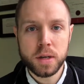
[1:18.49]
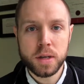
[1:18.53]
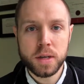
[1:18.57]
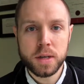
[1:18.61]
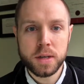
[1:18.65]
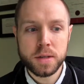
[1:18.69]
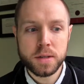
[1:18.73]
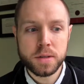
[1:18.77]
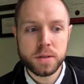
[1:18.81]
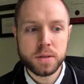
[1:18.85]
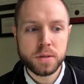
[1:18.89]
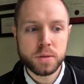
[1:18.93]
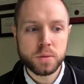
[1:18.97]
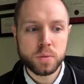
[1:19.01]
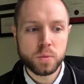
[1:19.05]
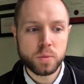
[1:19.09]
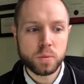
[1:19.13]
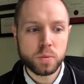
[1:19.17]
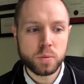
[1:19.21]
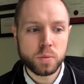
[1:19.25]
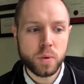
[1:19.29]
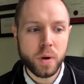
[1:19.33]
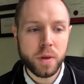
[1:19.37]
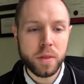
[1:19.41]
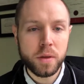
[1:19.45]
is
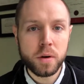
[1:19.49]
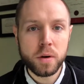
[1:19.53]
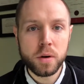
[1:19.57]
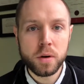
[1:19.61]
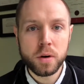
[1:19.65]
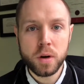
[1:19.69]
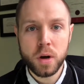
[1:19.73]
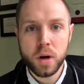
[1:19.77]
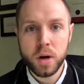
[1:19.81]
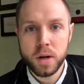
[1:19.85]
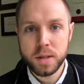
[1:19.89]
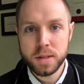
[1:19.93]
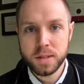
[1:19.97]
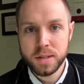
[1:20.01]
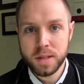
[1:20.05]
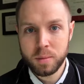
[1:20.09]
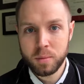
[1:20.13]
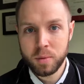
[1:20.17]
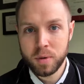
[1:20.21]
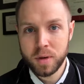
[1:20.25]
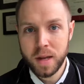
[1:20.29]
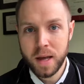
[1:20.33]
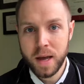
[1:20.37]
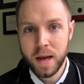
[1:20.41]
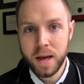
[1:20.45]
whether or not
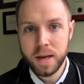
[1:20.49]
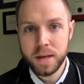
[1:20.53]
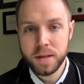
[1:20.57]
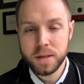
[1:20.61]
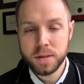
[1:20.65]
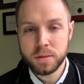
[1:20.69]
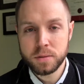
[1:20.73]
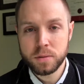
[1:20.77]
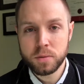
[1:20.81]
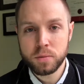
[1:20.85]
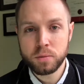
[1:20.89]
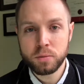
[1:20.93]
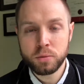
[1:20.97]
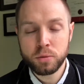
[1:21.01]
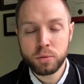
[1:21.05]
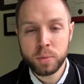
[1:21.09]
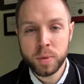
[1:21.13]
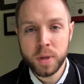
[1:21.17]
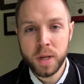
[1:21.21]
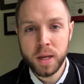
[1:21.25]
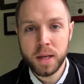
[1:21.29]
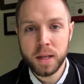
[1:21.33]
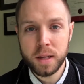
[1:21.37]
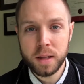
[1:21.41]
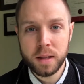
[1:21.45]
someone has
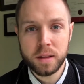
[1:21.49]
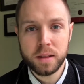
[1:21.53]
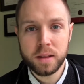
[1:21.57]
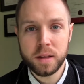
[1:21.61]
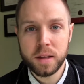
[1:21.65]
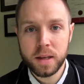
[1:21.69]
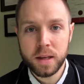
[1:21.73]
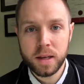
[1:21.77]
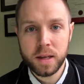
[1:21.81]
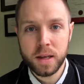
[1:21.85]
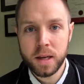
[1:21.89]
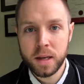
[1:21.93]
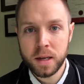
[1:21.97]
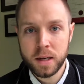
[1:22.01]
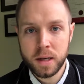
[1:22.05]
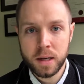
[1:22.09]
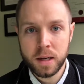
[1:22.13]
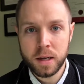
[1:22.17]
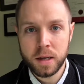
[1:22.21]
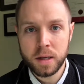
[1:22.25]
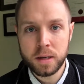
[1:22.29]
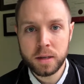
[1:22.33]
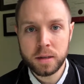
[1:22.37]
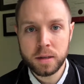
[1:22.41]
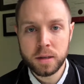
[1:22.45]
ruminating thinking at
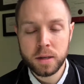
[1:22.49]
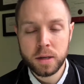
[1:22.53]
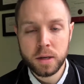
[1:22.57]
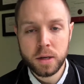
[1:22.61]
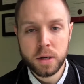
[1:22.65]
night.